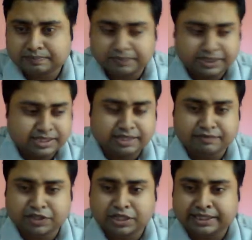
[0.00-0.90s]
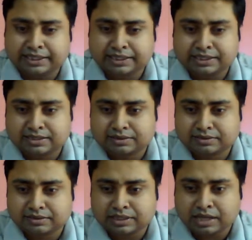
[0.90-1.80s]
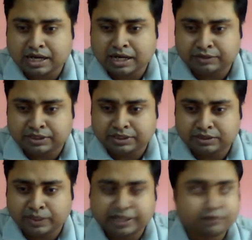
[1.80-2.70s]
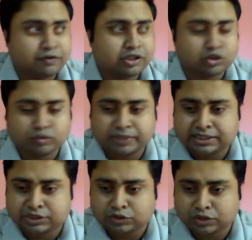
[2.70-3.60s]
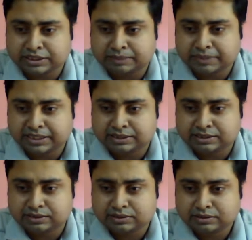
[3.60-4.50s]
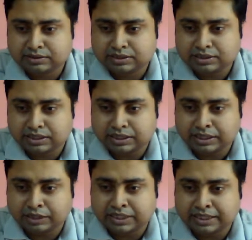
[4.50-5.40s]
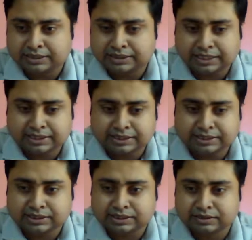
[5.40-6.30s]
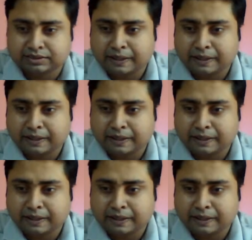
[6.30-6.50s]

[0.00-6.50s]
Please give your attendance. I will wait for 2 minutes, 2 or 3 minutes. Then we can start the discussion.